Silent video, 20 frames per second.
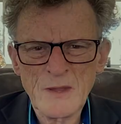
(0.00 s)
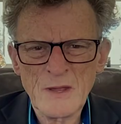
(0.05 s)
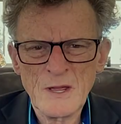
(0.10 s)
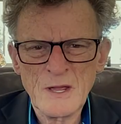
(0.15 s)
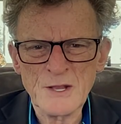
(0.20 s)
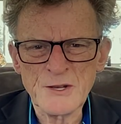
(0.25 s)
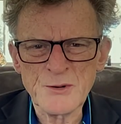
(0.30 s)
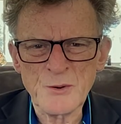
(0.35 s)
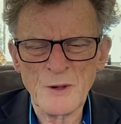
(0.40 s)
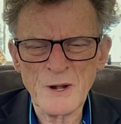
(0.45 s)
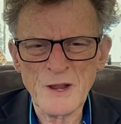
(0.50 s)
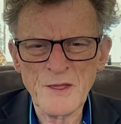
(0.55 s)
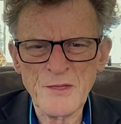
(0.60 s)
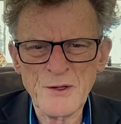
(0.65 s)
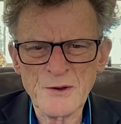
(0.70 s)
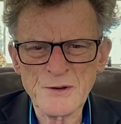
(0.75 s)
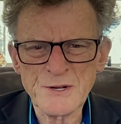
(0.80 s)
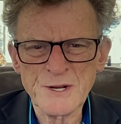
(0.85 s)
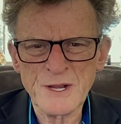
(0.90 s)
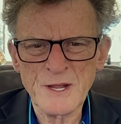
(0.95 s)
In
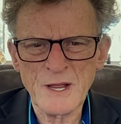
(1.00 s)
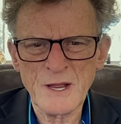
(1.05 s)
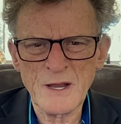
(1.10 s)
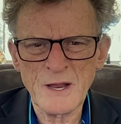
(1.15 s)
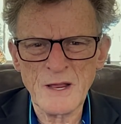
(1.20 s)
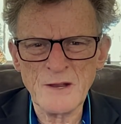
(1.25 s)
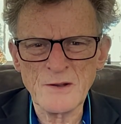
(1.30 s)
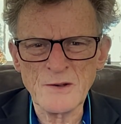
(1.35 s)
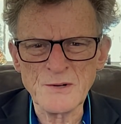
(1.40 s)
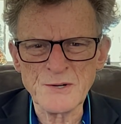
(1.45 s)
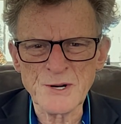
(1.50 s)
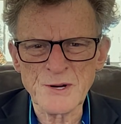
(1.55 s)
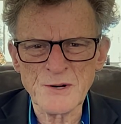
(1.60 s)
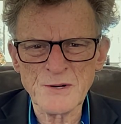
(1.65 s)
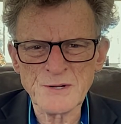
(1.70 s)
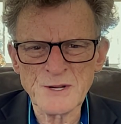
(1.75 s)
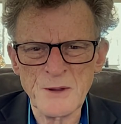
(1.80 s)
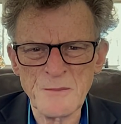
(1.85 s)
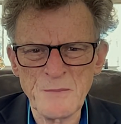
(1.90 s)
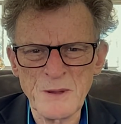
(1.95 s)
2013, a New
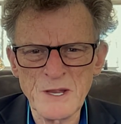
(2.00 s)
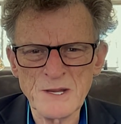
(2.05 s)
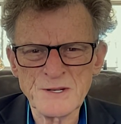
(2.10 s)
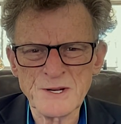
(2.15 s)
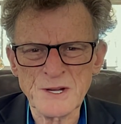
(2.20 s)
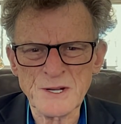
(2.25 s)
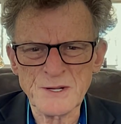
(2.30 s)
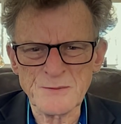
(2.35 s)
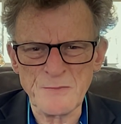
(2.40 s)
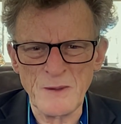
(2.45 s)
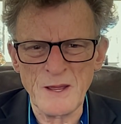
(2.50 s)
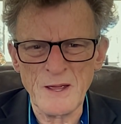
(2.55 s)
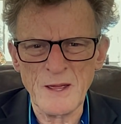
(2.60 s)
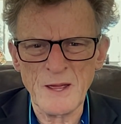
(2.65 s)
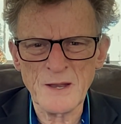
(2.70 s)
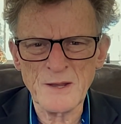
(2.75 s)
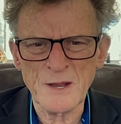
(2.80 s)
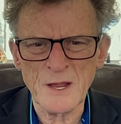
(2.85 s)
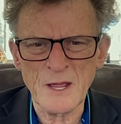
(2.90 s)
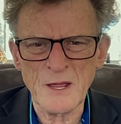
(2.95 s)
Jersey
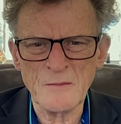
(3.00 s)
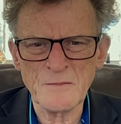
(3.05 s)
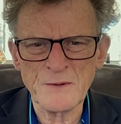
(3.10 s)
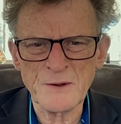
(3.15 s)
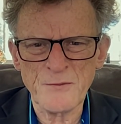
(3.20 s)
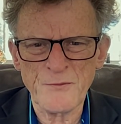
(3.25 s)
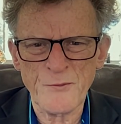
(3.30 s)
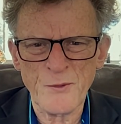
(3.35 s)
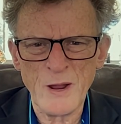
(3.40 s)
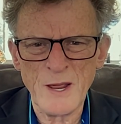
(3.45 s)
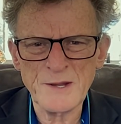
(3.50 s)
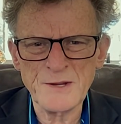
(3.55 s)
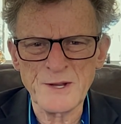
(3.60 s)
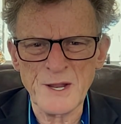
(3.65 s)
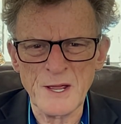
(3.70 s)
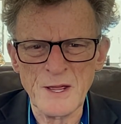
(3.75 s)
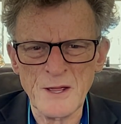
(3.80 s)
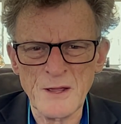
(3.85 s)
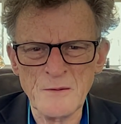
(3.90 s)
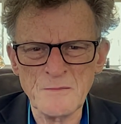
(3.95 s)
businessman named Fred
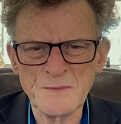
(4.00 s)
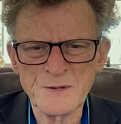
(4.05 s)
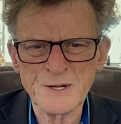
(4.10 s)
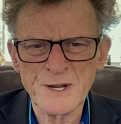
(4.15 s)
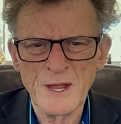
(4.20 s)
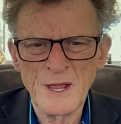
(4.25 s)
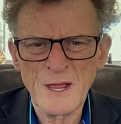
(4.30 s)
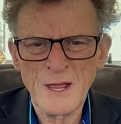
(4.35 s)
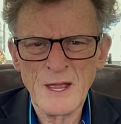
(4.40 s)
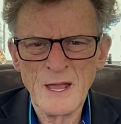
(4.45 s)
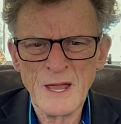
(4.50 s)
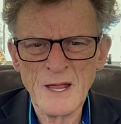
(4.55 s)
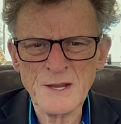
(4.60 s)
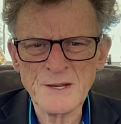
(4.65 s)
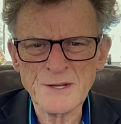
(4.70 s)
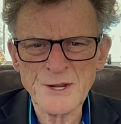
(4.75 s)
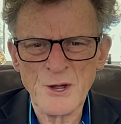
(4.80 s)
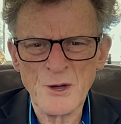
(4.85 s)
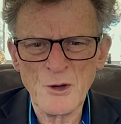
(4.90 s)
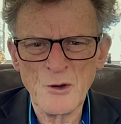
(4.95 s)
Dabes had
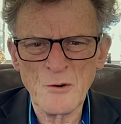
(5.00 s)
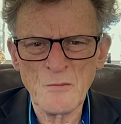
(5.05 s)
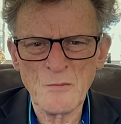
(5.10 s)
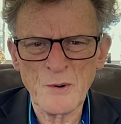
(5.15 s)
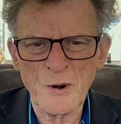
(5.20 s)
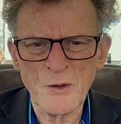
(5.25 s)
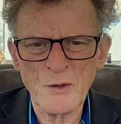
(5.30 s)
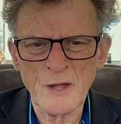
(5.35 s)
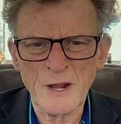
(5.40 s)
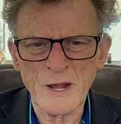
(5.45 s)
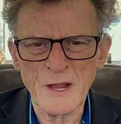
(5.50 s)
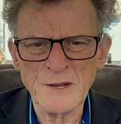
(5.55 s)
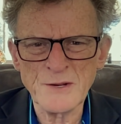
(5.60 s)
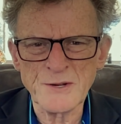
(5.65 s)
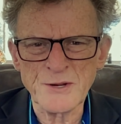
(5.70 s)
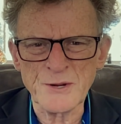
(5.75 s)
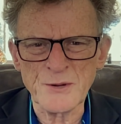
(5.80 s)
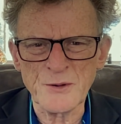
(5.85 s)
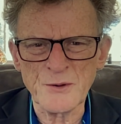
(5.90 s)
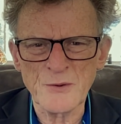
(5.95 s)
his home broken
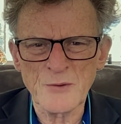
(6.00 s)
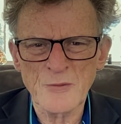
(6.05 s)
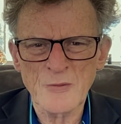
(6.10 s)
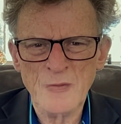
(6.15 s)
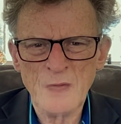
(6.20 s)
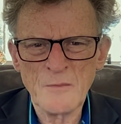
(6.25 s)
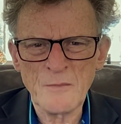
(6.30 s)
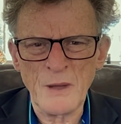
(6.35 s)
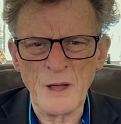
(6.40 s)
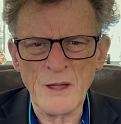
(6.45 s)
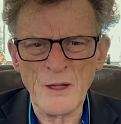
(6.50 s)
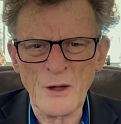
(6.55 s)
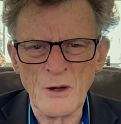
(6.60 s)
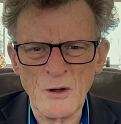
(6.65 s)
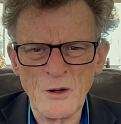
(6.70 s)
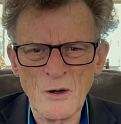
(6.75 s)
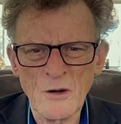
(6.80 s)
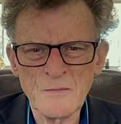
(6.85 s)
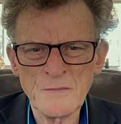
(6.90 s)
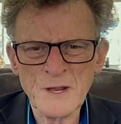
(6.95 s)
into by
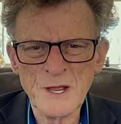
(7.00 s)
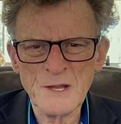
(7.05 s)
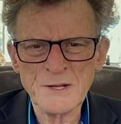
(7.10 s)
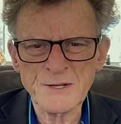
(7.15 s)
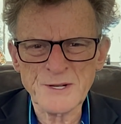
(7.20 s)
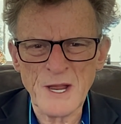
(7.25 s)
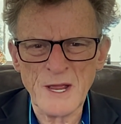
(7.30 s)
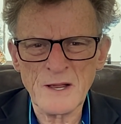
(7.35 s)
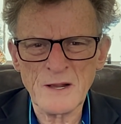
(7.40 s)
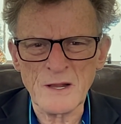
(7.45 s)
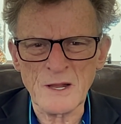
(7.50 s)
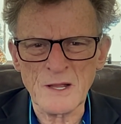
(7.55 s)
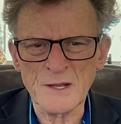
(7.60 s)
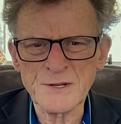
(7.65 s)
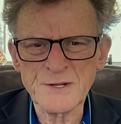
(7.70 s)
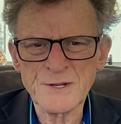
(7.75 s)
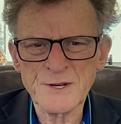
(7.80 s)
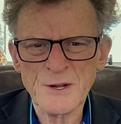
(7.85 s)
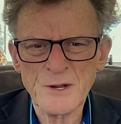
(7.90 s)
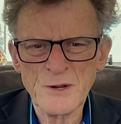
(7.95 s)
armed
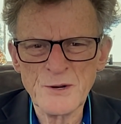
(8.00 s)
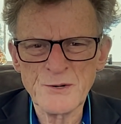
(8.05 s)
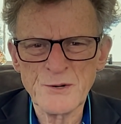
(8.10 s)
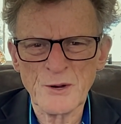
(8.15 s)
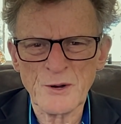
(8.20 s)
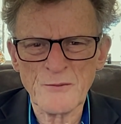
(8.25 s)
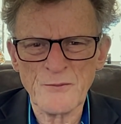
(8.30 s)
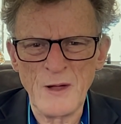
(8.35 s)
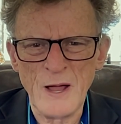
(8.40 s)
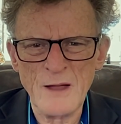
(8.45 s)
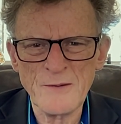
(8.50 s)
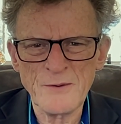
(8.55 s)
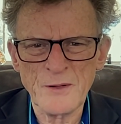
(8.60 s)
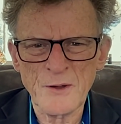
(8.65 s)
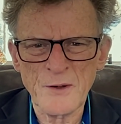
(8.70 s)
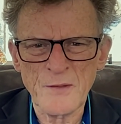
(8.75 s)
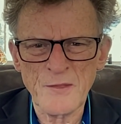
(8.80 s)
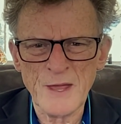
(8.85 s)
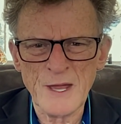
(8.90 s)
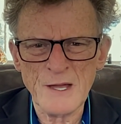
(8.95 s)
assailants who took
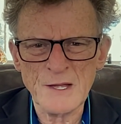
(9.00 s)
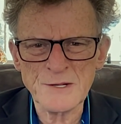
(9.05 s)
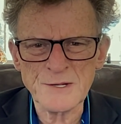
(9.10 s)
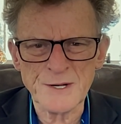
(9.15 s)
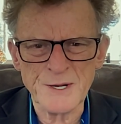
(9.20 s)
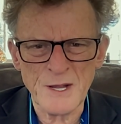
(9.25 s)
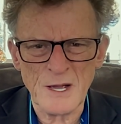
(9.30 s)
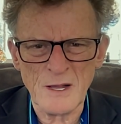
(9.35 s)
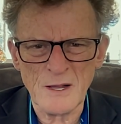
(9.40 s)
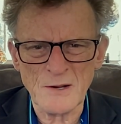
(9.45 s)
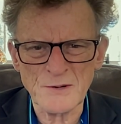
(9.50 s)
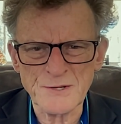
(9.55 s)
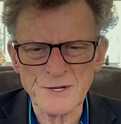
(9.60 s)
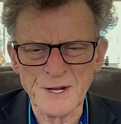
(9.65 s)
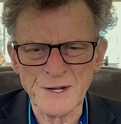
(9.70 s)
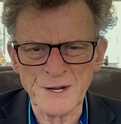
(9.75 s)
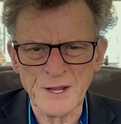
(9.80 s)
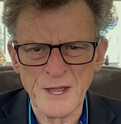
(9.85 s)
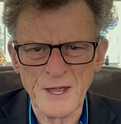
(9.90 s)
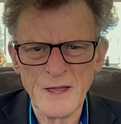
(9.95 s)
$500,000
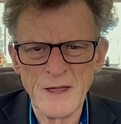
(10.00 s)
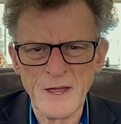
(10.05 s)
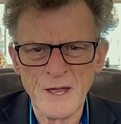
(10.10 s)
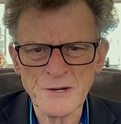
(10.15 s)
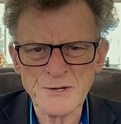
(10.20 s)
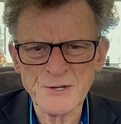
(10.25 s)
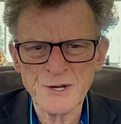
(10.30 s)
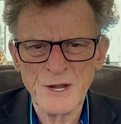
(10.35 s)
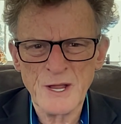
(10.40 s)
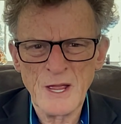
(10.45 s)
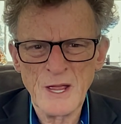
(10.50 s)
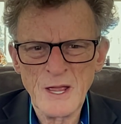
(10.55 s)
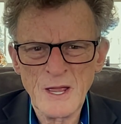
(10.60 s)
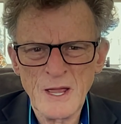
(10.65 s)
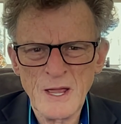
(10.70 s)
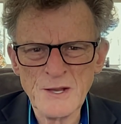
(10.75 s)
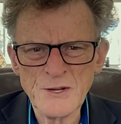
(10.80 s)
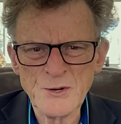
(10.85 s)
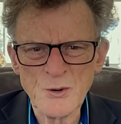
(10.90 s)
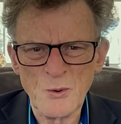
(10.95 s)
in cash
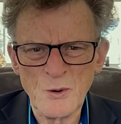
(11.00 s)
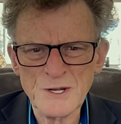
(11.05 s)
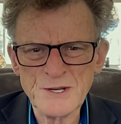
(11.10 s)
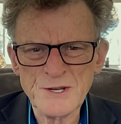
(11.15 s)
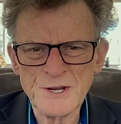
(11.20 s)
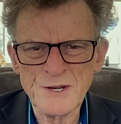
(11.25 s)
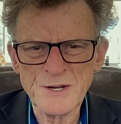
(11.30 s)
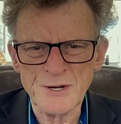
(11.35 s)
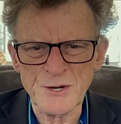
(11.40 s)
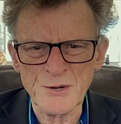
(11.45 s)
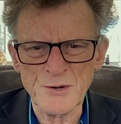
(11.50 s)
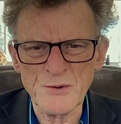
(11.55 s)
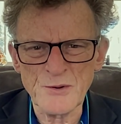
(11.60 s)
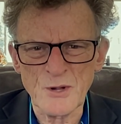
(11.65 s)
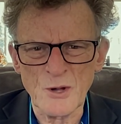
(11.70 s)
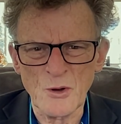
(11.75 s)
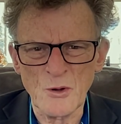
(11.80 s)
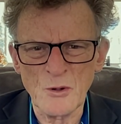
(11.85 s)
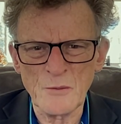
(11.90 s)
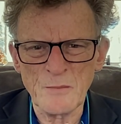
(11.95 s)
and 22
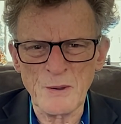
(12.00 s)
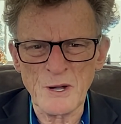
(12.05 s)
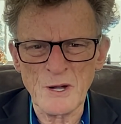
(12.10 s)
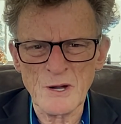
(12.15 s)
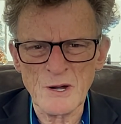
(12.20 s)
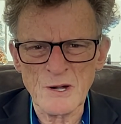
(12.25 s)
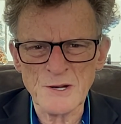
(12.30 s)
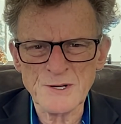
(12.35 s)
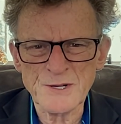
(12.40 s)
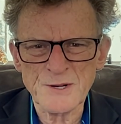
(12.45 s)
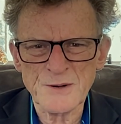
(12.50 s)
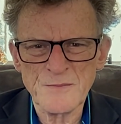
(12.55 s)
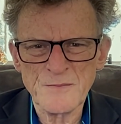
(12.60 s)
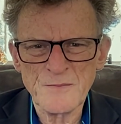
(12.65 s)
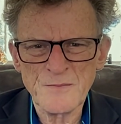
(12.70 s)
gold bars.